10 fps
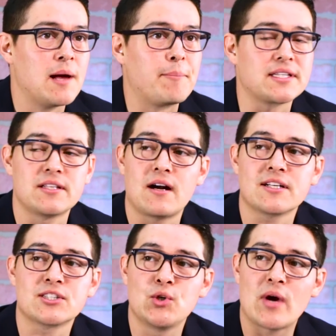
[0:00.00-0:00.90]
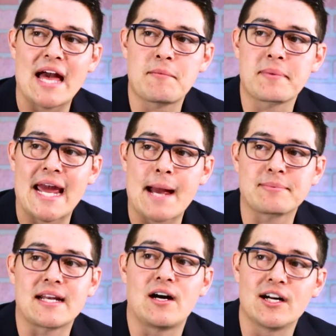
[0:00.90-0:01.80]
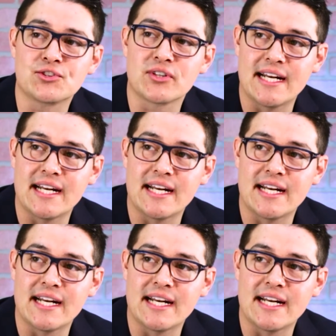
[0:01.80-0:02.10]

But the Dodgers do have him capped at 100